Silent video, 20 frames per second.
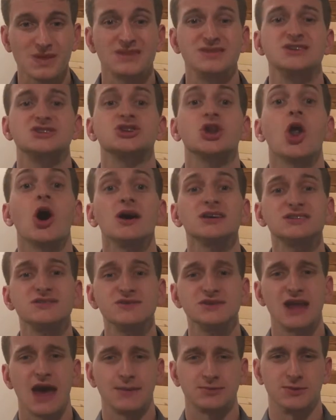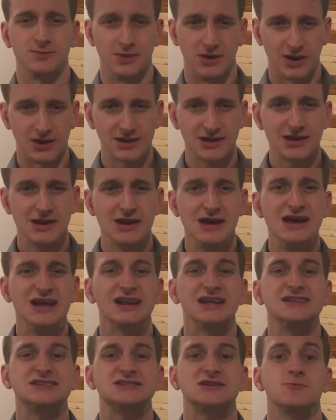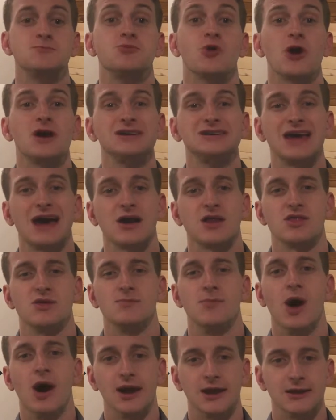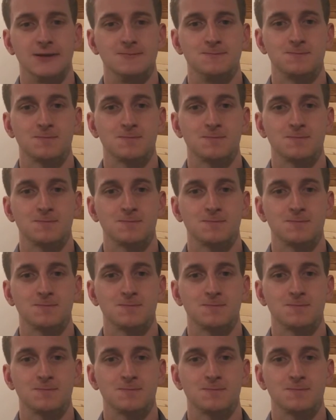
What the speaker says: This loss of adaptability leads to breakdown in the body,